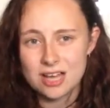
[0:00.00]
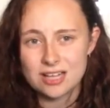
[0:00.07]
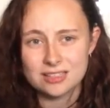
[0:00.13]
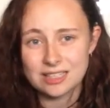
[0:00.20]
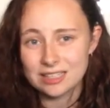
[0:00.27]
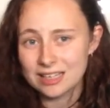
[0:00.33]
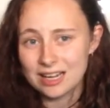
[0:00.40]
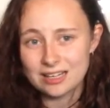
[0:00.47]
I
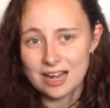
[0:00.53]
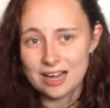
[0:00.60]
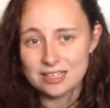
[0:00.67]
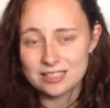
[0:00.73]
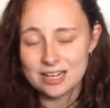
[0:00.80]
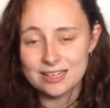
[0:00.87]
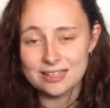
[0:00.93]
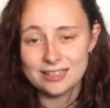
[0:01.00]
think that's how you
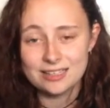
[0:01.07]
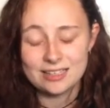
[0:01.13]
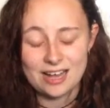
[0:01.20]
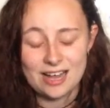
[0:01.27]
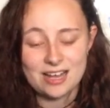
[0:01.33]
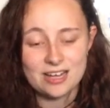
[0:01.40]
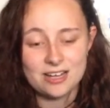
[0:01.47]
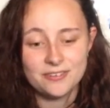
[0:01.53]
say it,
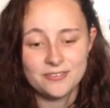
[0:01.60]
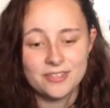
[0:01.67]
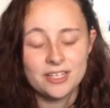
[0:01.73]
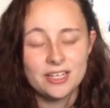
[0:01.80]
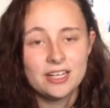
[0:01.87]
caves